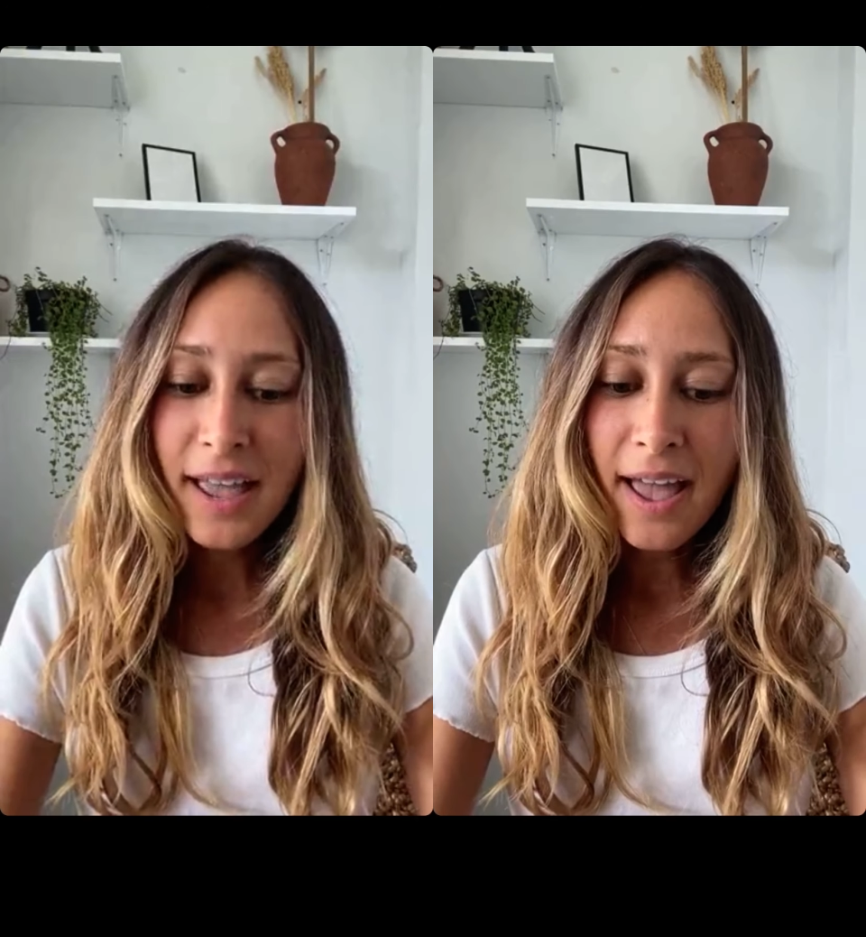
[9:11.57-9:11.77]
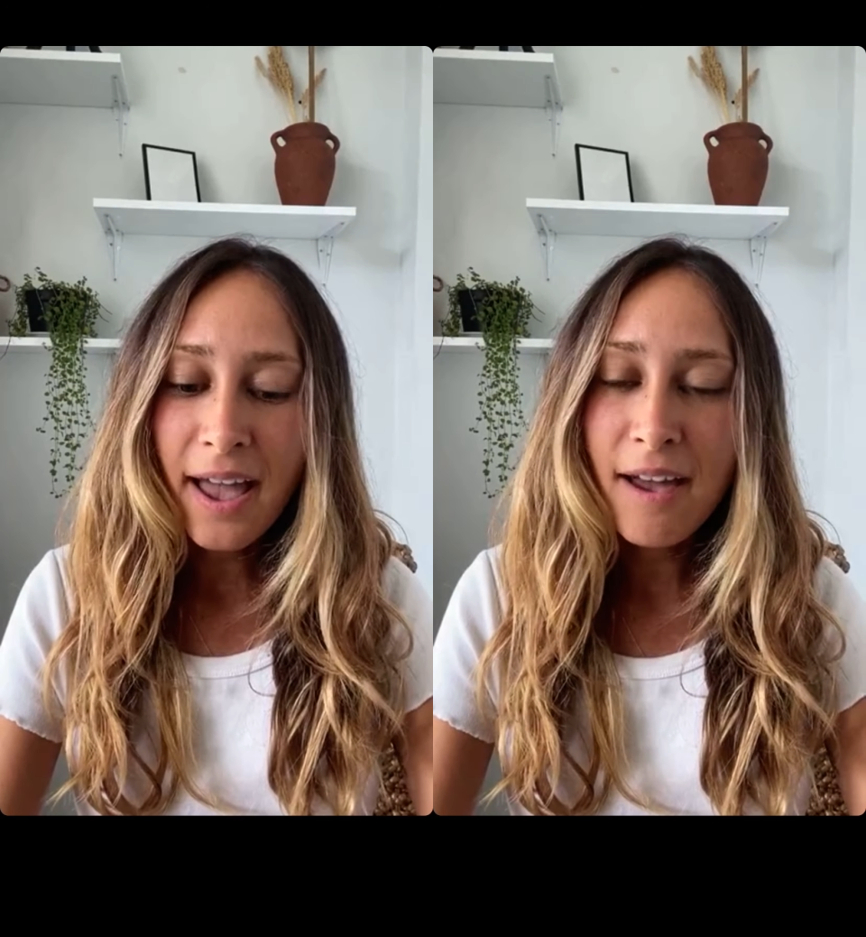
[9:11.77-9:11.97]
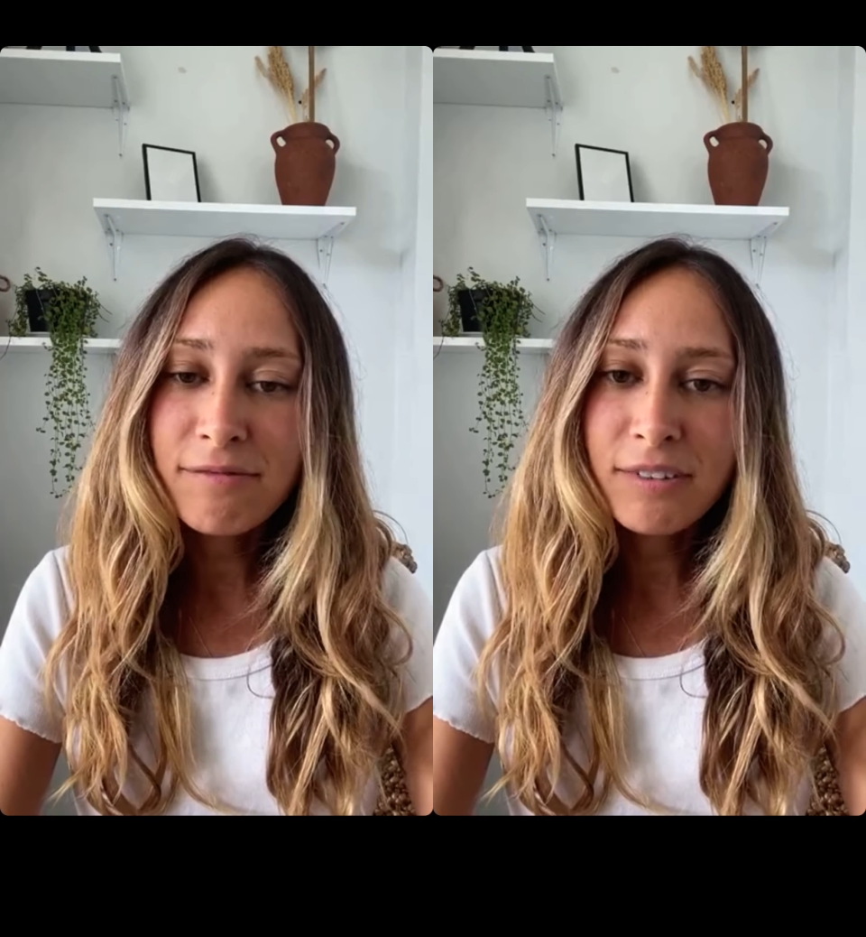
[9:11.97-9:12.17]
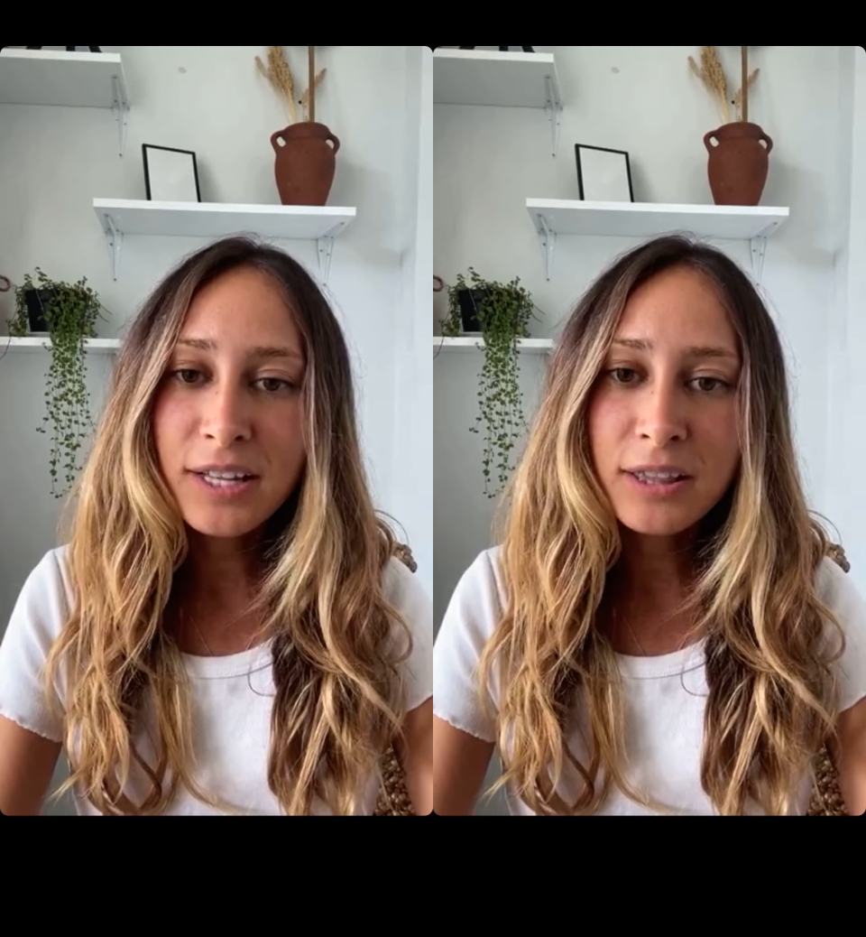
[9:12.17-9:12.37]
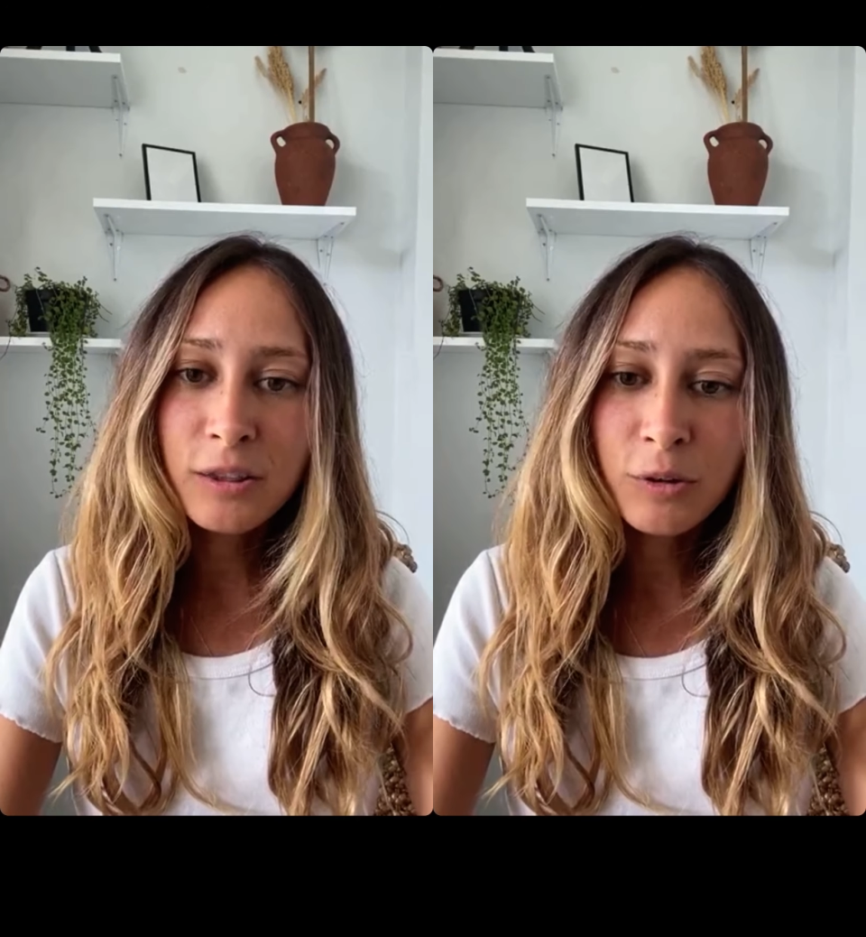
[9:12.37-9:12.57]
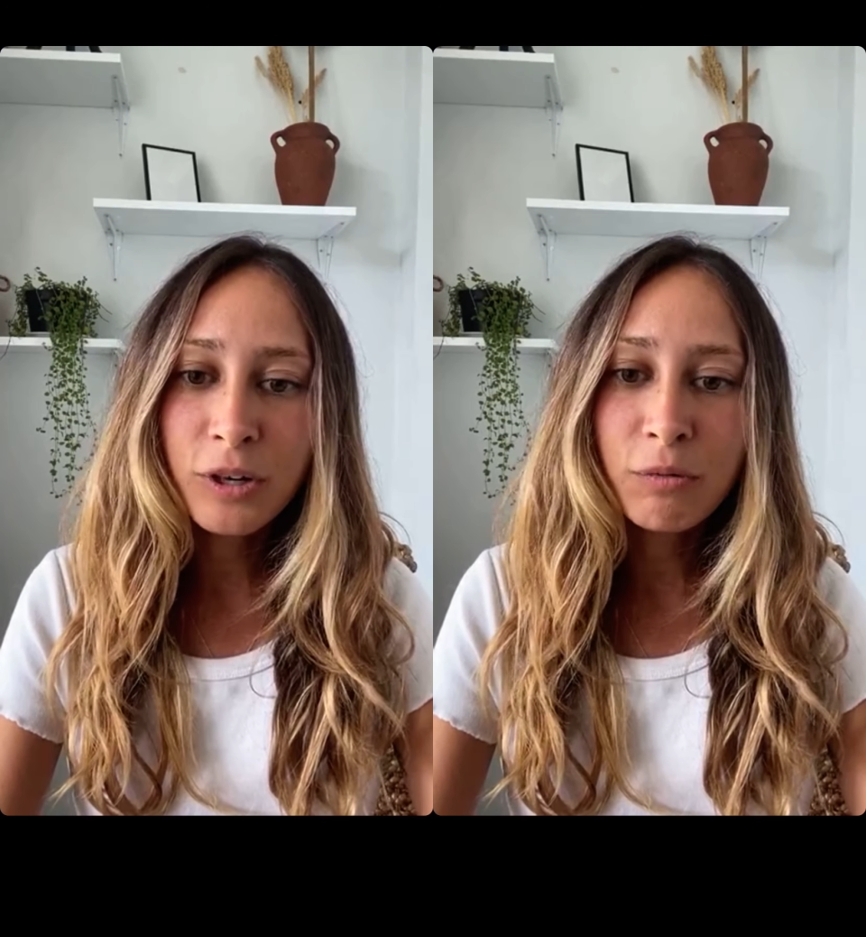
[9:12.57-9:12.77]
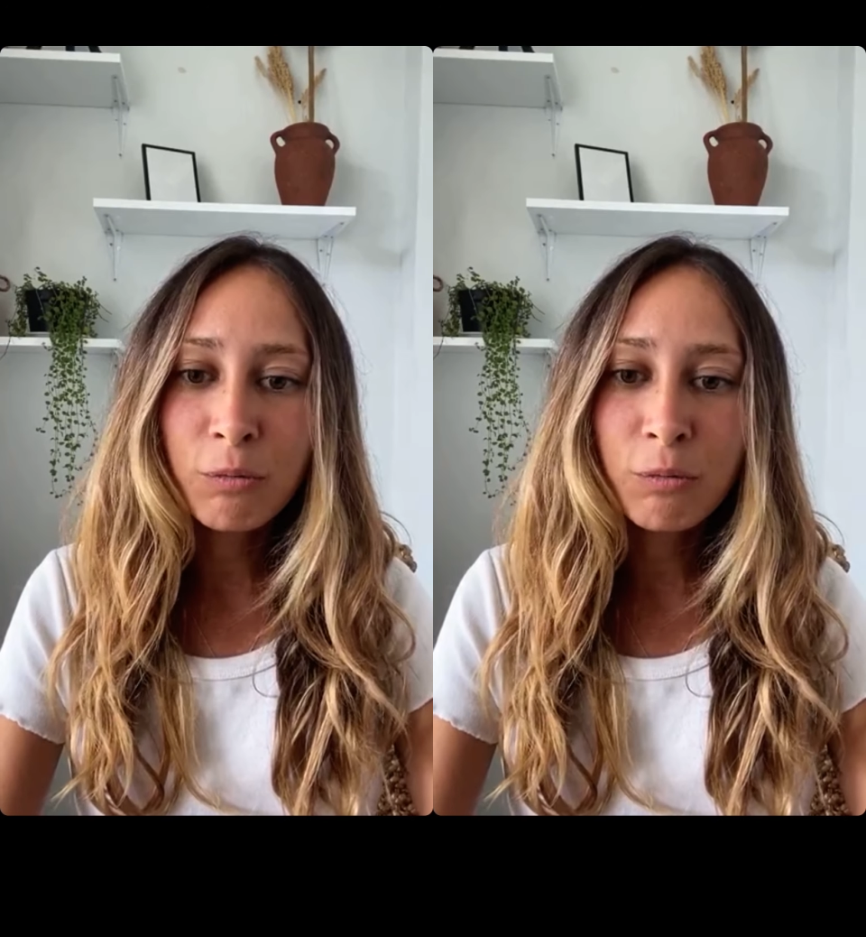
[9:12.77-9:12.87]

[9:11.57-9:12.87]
have a look